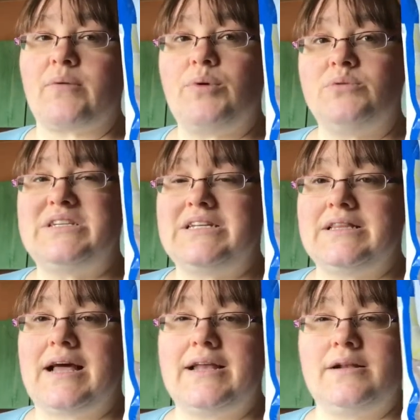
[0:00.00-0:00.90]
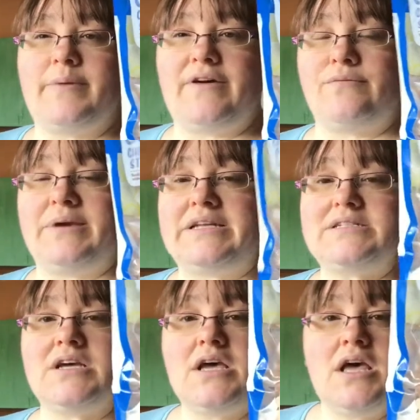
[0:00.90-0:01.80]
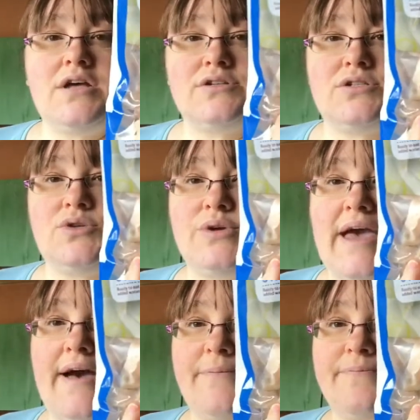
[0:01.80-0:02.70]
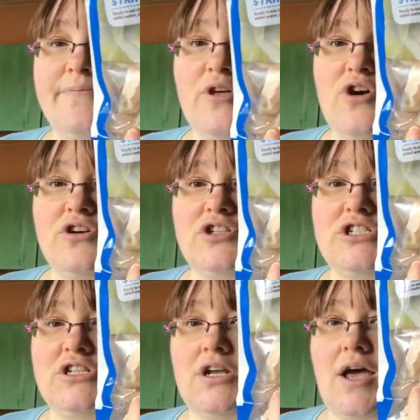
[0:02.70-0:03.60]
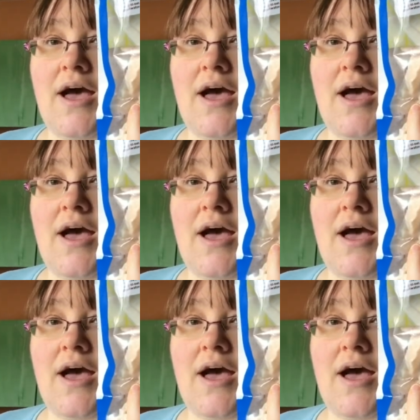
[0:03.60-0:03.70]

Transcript: protein and that little bit of meat. So yeah, cooked